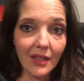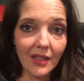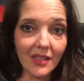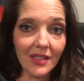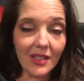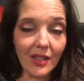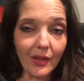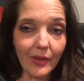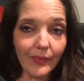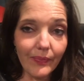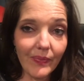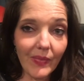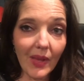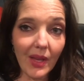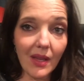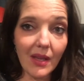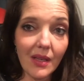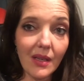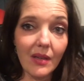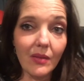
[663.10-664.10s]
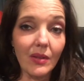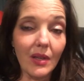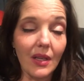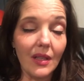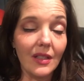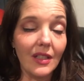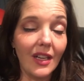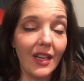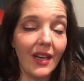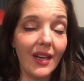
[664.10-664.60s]
So
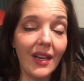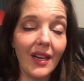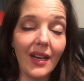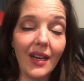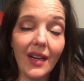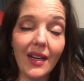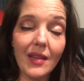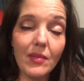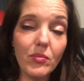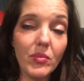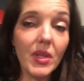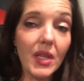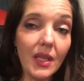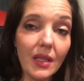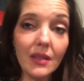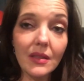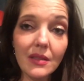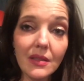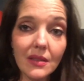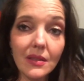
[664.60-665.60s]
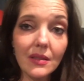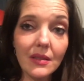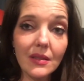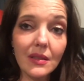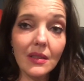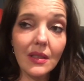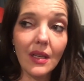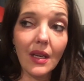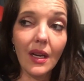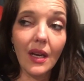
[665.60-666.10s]
anyway, I'm beat.
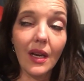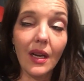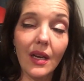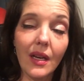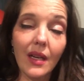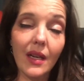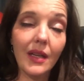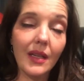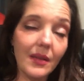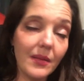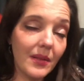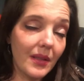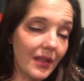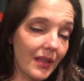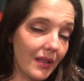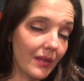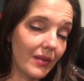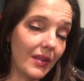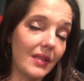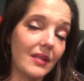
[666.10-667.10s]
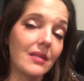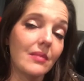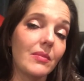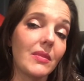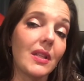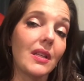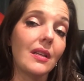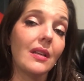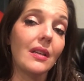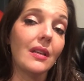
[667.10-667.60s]
I'm going to go eat
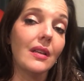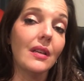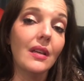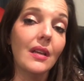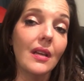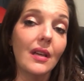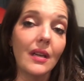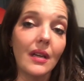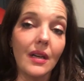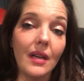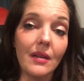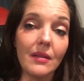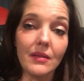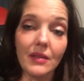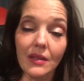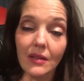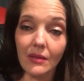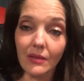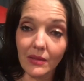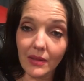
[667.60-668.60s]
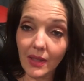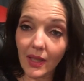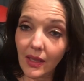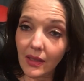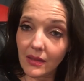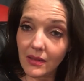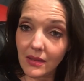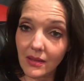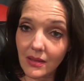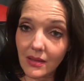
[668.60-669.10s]
something. I'm going to
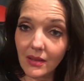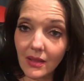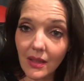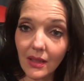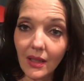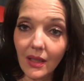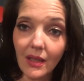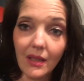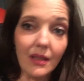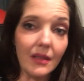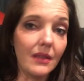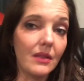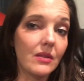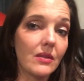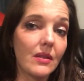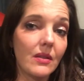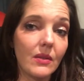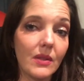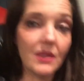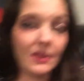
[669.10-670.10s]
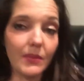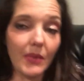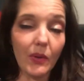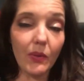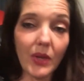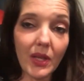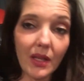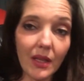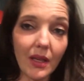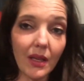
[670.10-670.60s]
relax and enjoy the rest of my
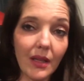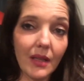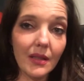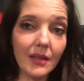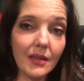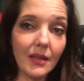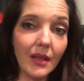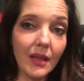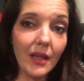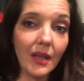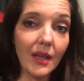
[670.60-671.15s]
weekend.